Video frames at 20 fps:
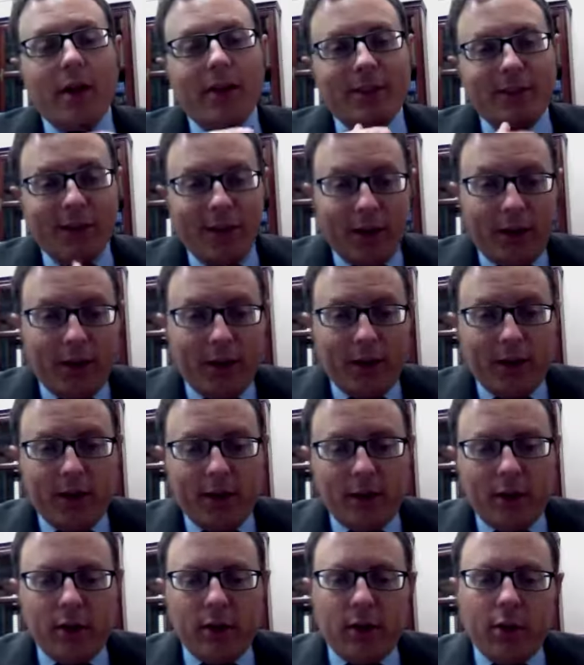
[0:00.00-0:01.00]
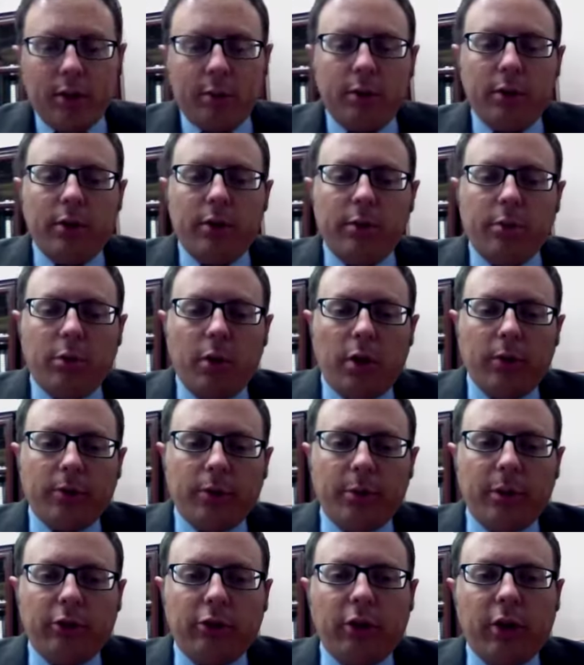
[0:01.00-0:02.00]
Today,
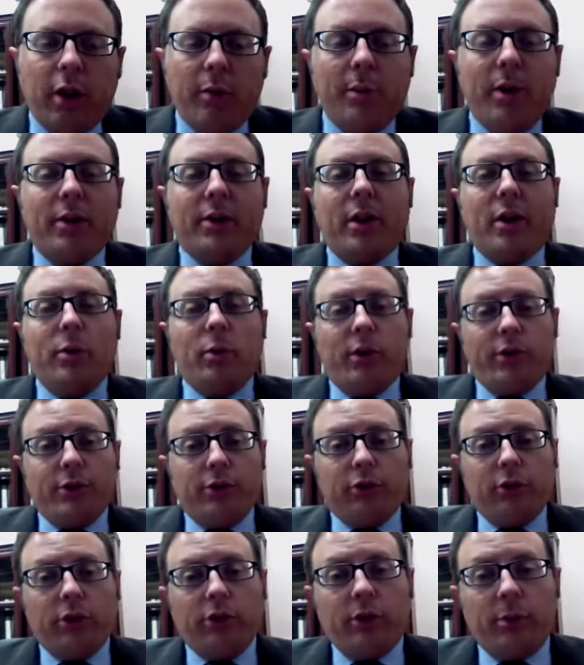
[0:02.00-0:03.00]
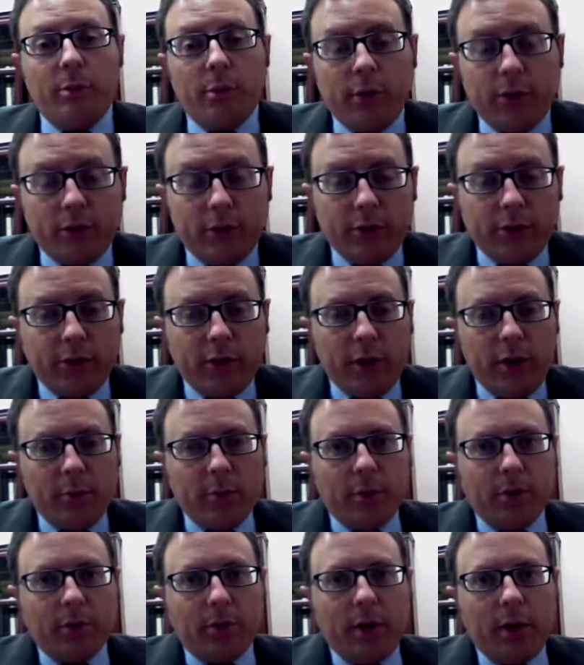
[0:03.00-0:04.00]
information came out that it wasn't just a missile site,
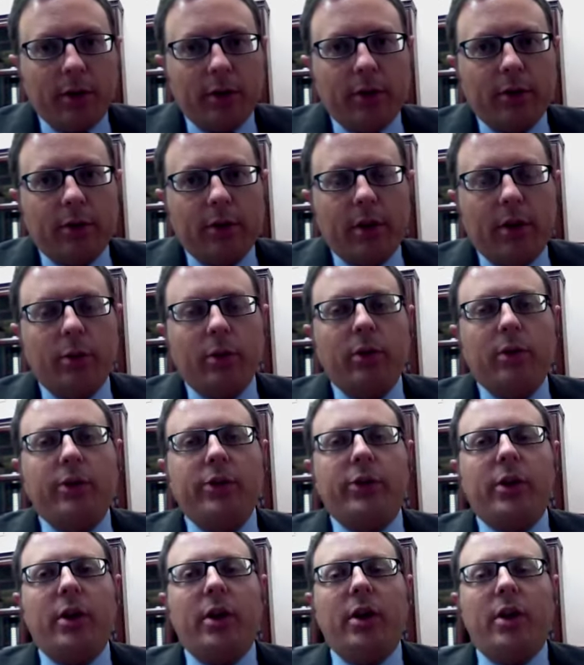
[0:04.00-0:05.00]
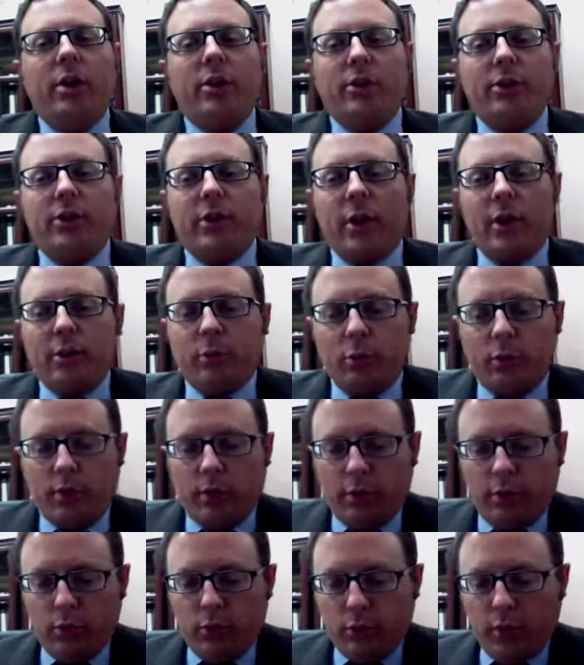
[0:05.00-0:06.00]
but rather that was a site where
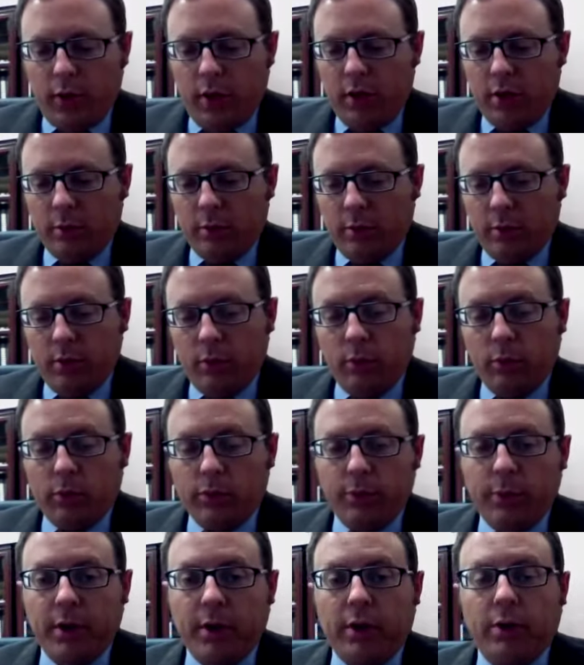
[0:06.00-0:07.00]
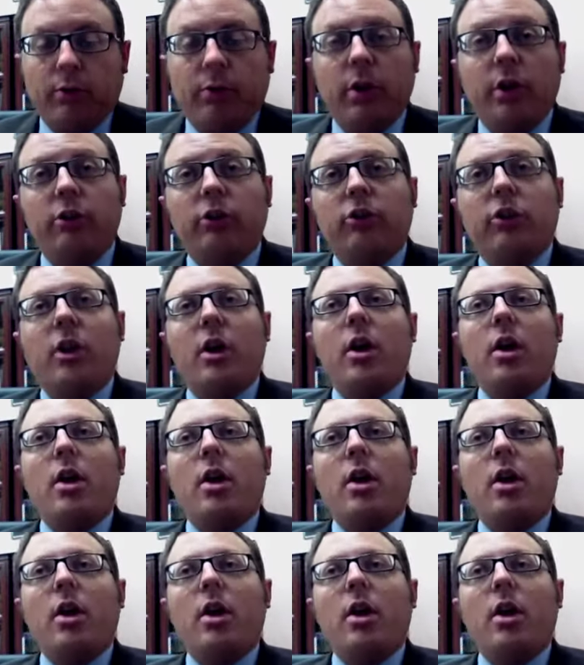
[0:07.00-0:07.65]
uranium was being enriched.